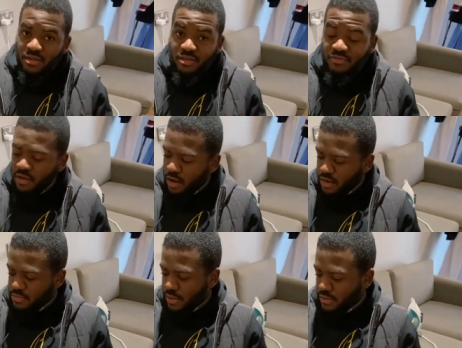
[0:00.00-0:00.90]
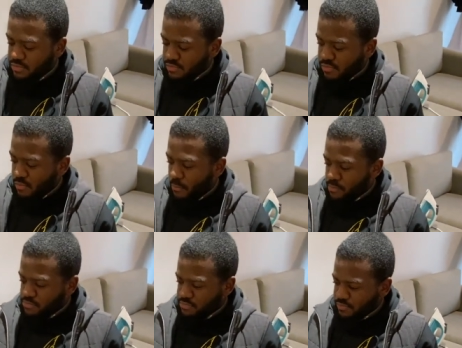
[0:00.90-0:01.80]
Different colors, man.
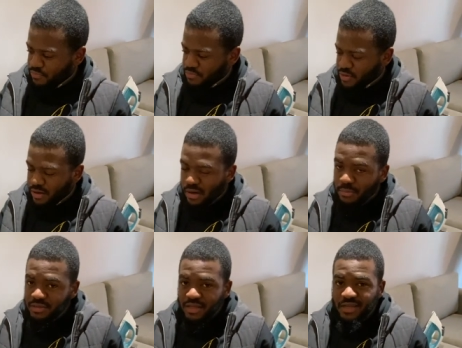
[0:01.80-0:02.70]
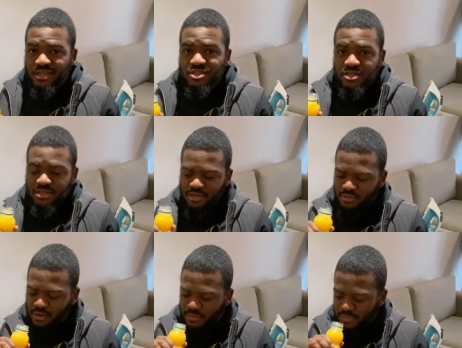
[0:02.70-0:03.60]
Limited editions as
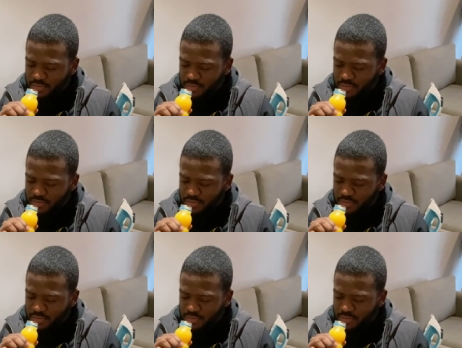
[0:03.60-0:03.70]
well.